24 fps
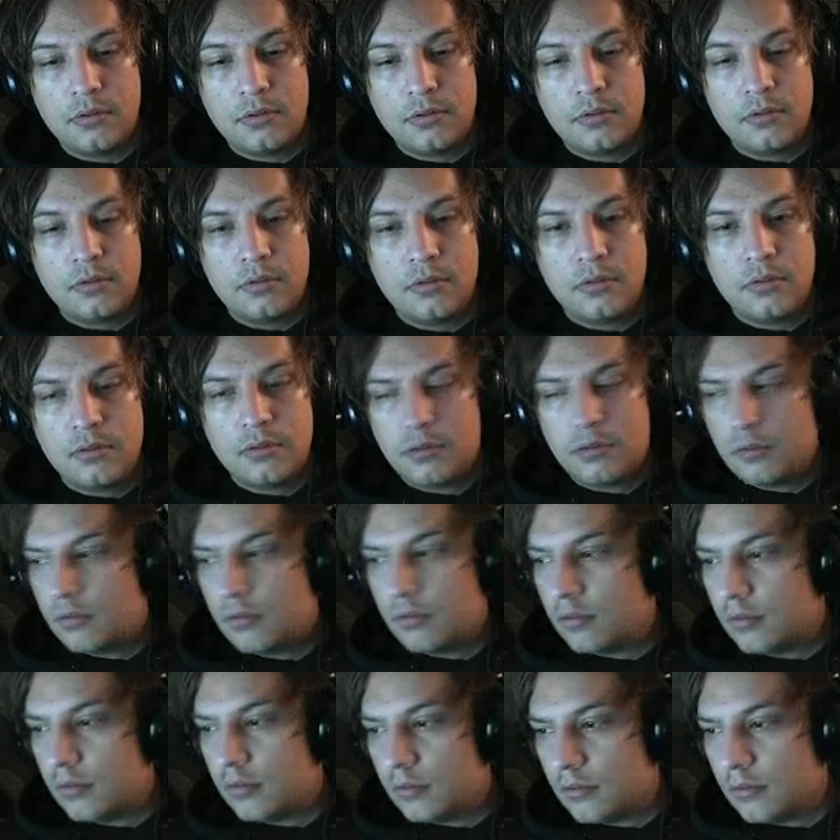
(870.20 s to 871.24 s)

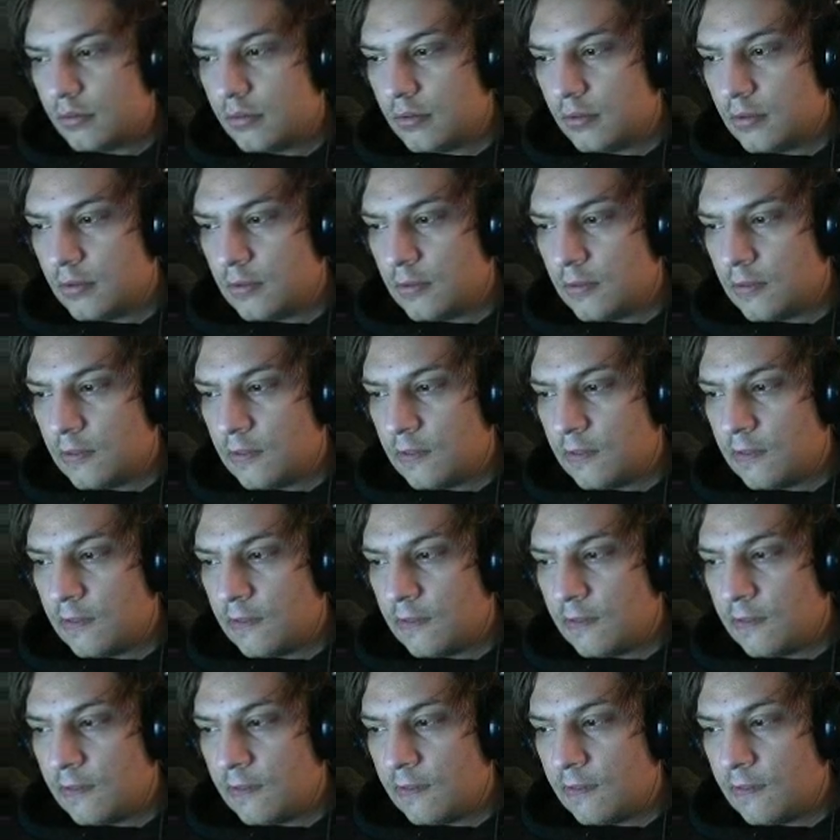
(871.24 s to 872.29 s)

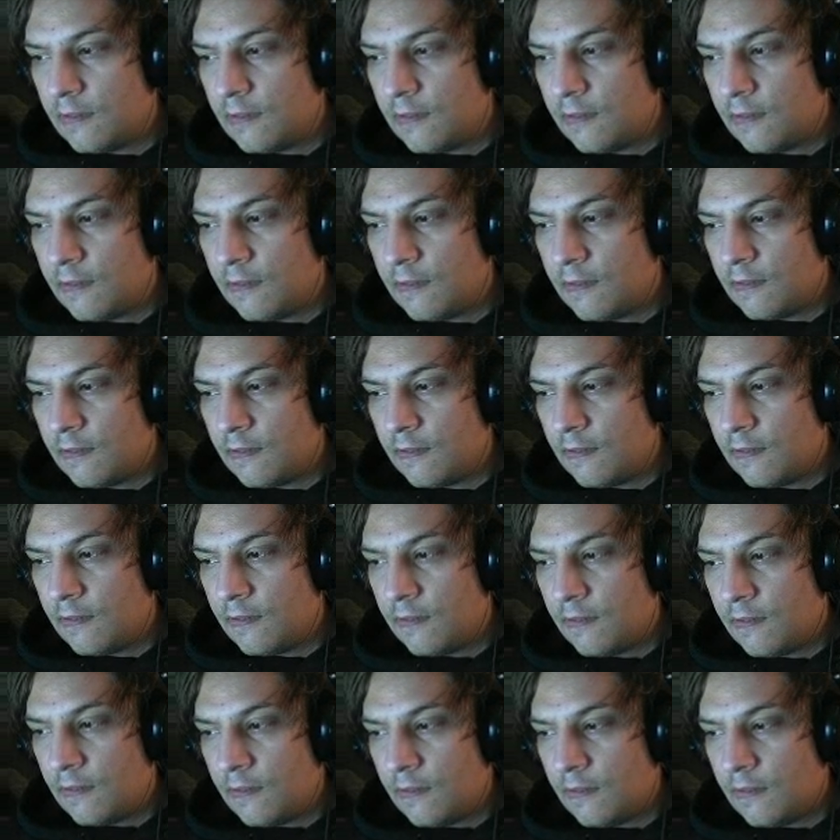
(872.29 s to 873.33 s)

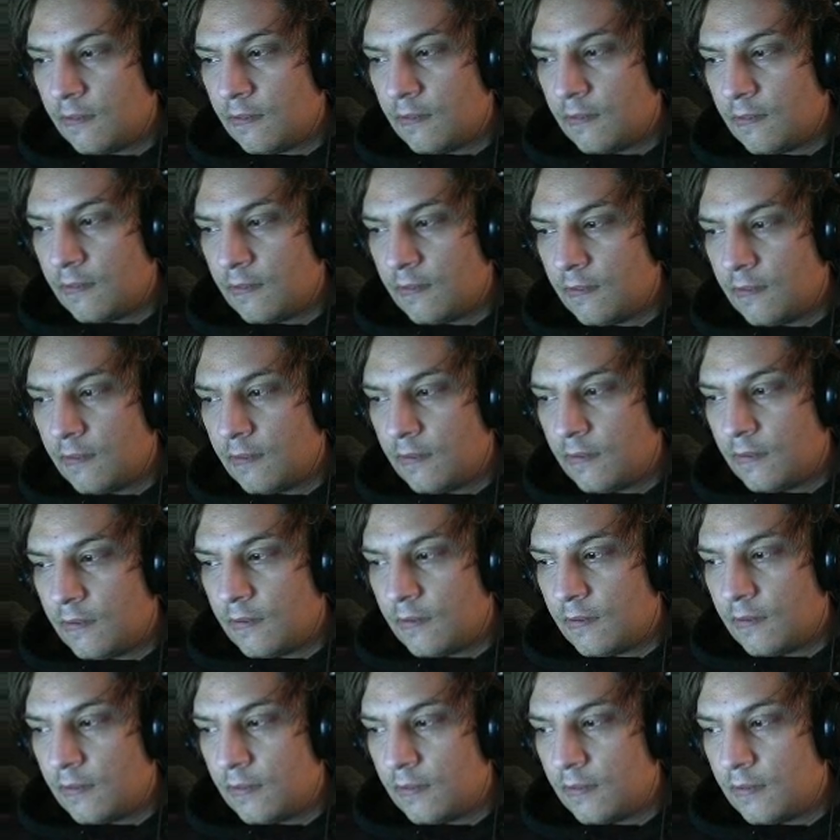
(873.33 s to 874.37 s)

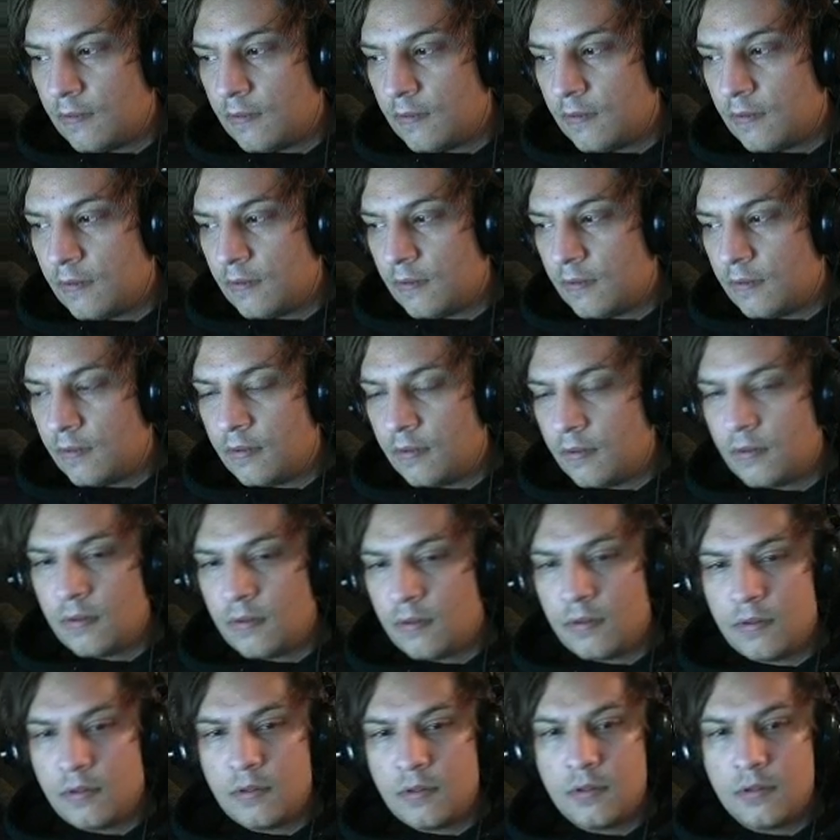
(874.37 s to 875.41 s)
(no one is talking)